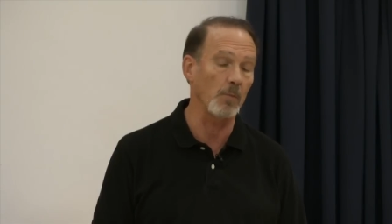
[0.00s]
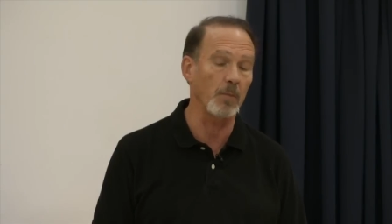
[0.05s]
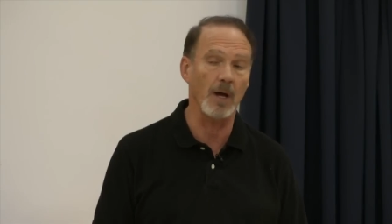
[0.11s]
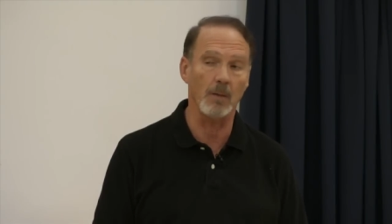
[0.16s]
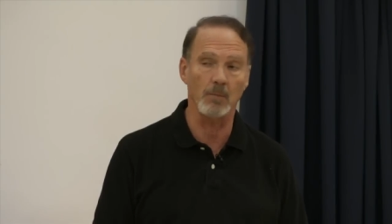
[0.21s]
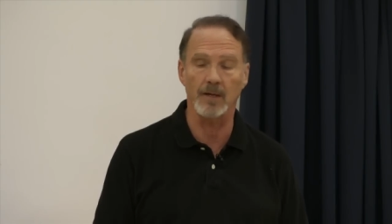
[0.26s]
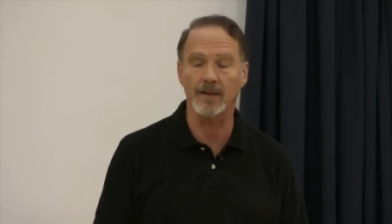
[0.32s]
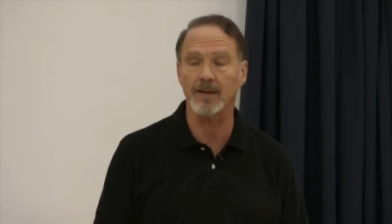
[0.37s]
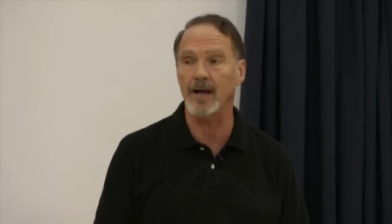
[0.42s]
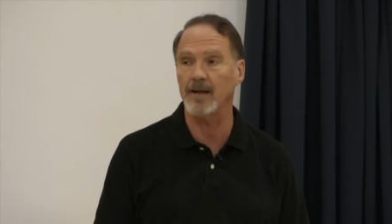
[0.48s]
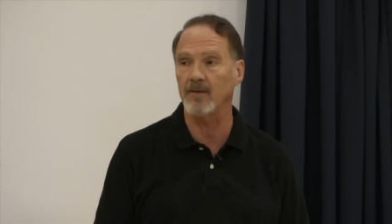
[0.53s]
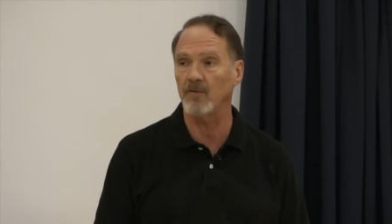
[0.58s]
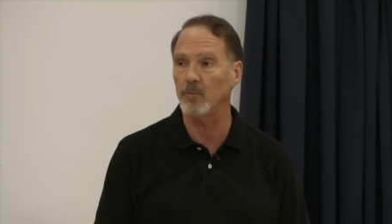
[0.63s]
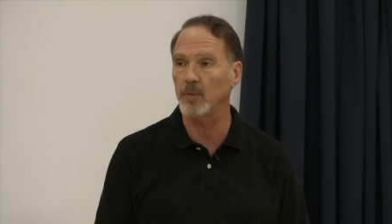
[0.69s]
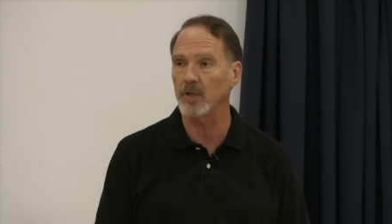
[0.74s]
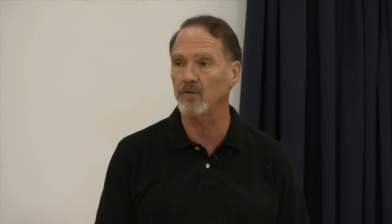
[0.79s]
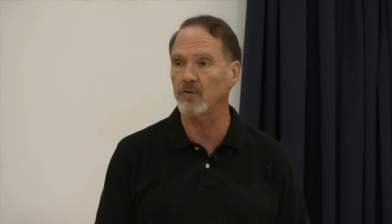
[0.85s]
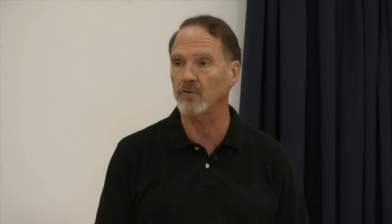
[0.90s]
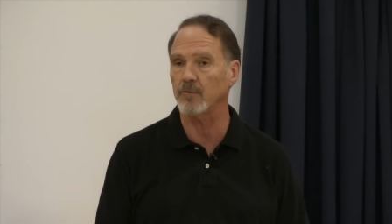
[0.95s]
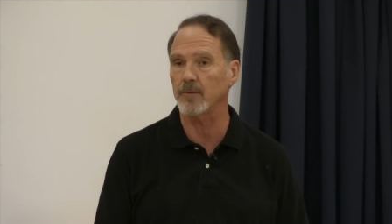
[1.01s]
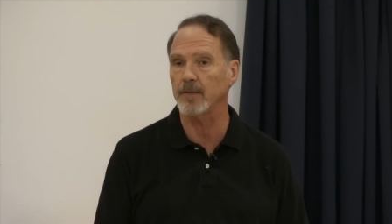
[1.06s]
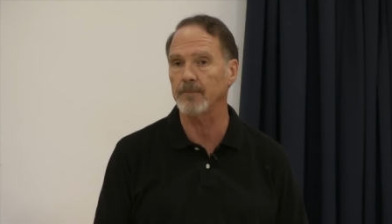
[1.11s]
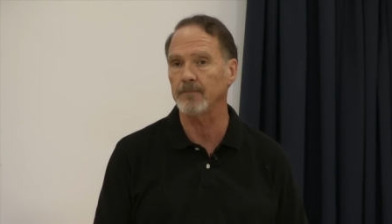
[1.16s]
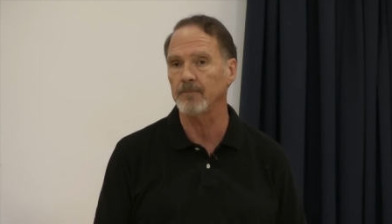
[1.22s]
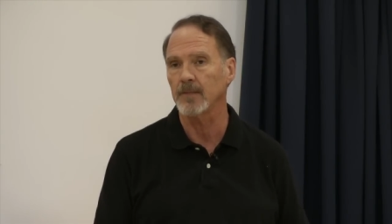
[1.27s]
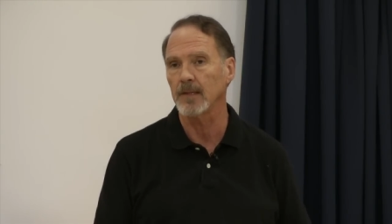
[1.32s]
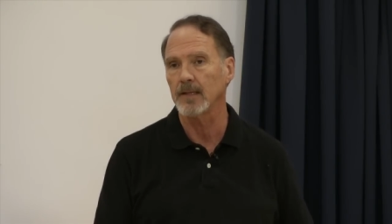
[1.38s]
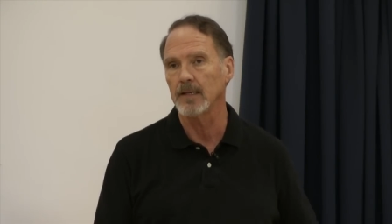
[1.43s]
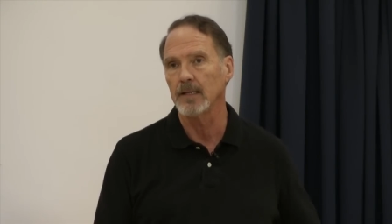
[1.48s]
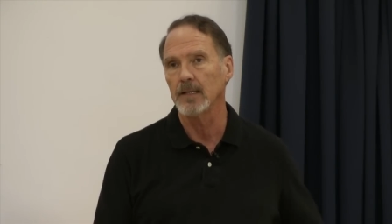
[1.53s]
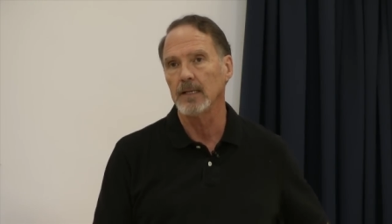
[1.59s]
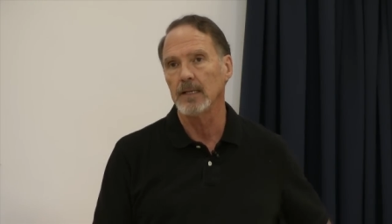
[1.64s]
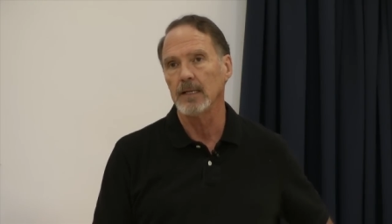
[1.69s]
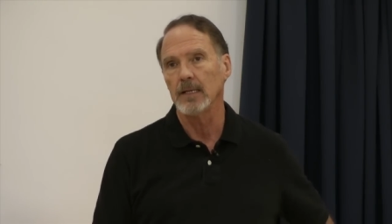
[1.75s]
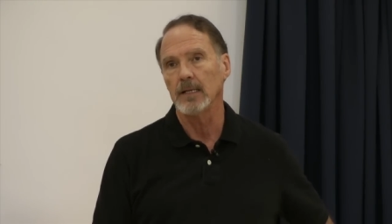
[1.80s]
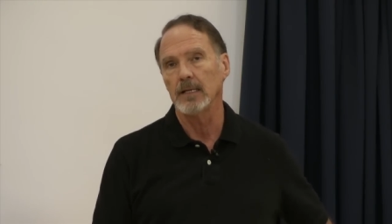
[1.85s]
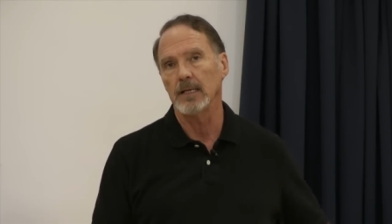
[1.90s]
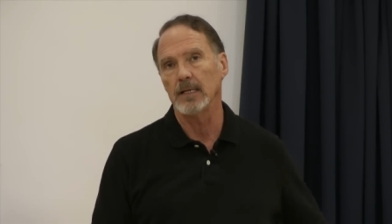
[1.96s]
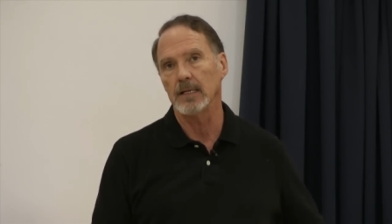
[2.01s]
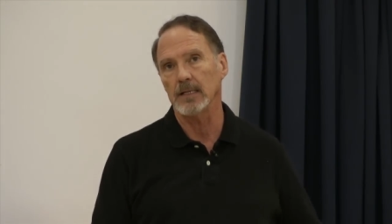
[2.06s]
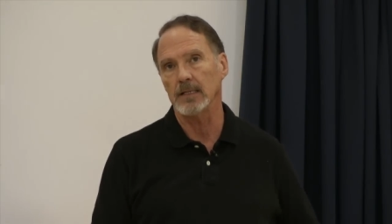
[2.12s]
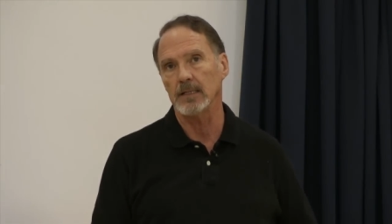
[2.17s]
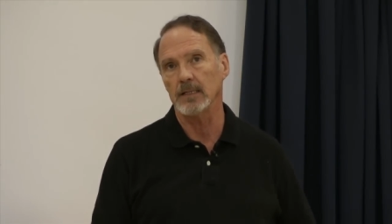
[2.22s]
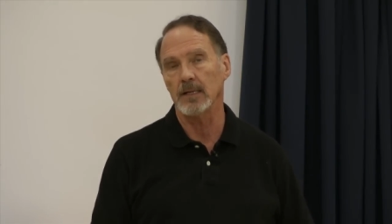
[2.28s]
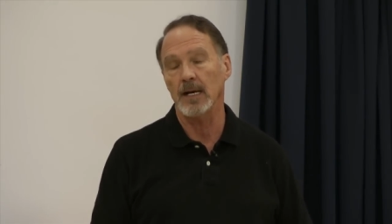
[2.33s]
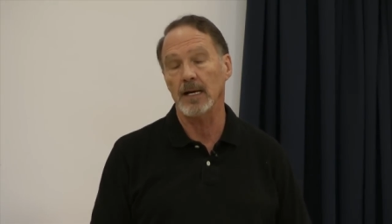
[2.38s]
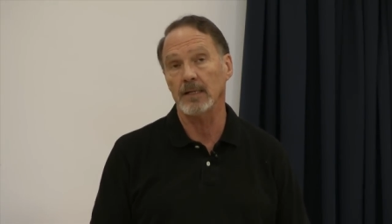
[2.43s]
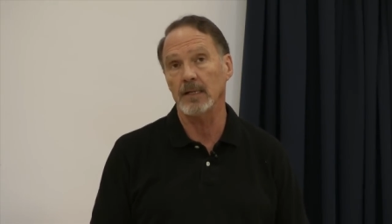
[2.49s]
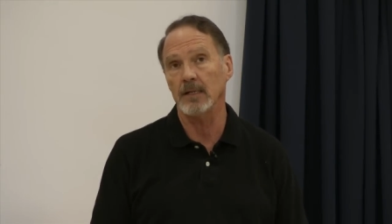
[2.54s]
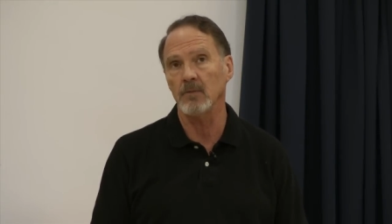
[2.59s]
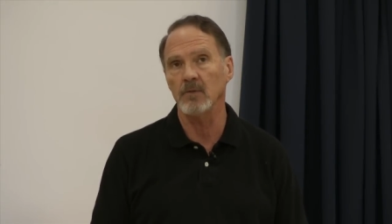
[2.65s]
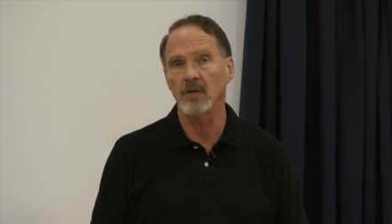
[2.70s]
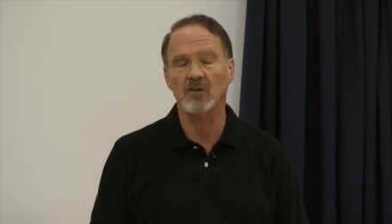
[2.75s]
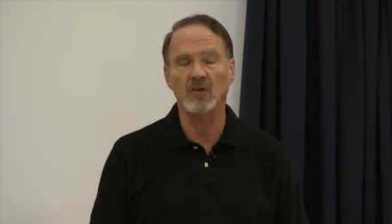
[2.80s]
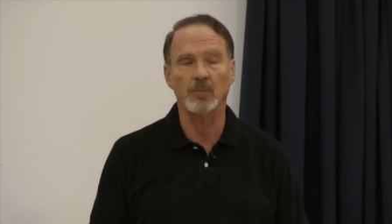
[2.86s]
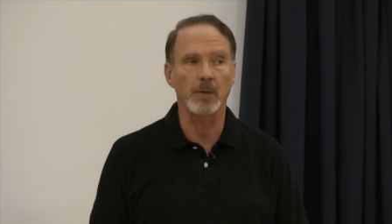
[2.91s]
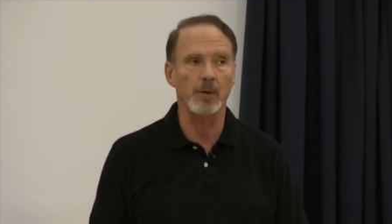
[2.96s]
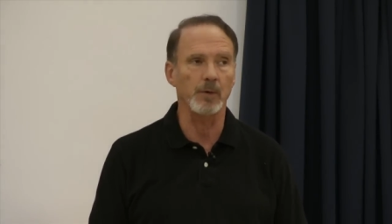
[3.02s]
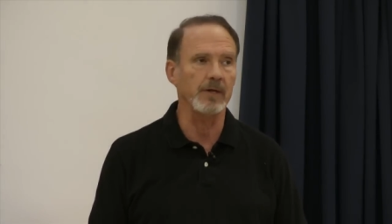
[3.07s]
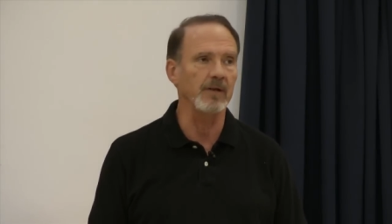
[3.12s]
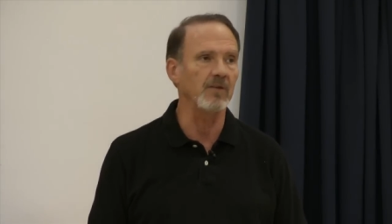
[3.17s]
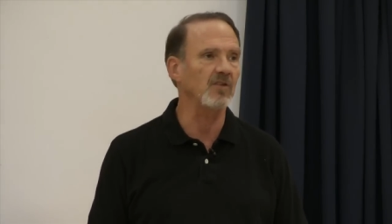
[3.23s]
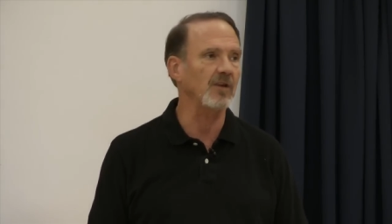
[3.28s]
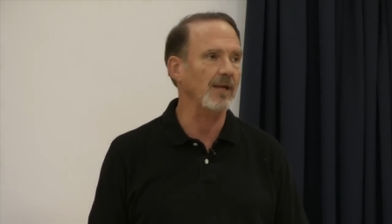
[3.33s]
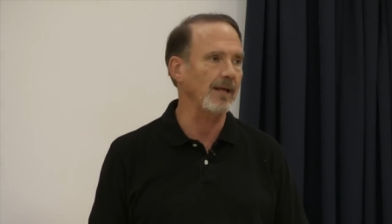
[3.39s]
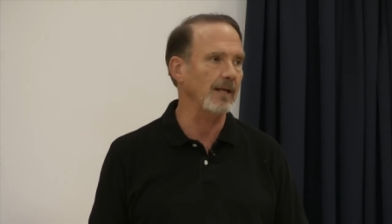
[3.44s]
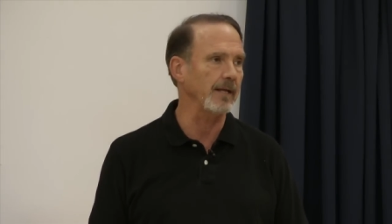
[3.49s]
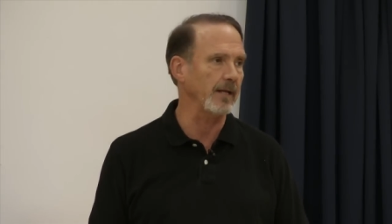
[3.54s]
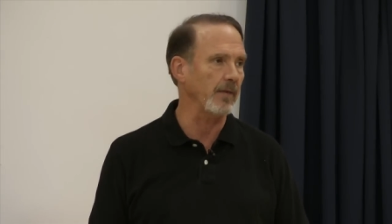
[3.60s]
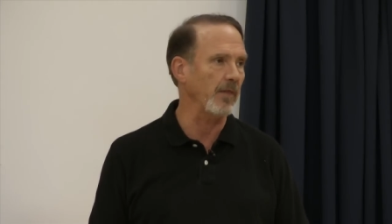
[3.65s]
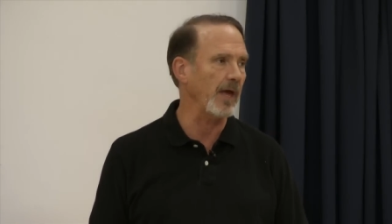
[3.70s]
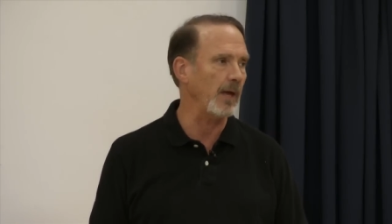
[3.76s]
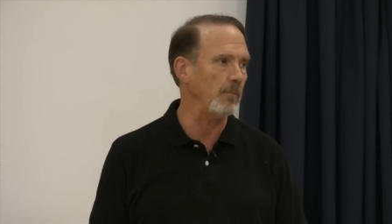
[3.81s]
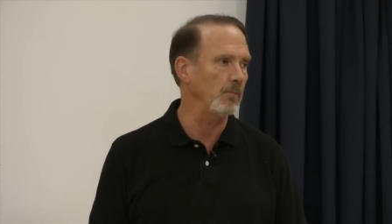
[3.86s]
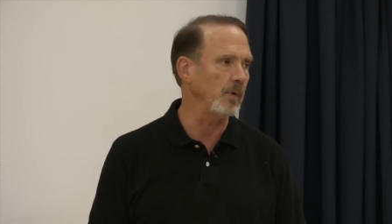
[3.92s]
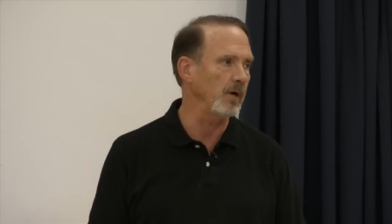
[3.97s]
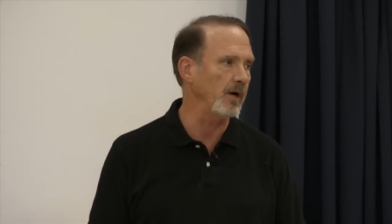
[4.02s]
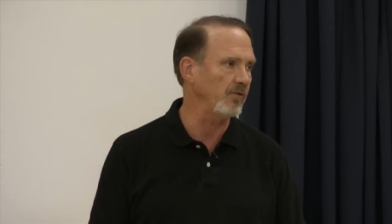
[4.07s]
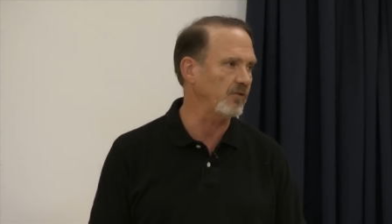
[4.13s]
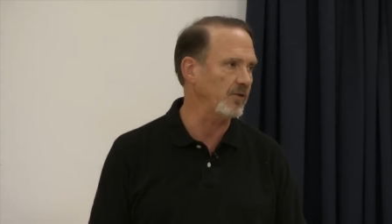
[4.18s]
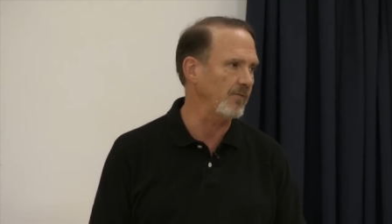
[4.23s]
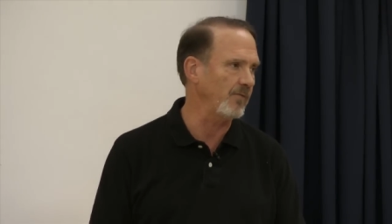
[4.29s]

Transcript: public kind of ministry, I didn't experience healing that much.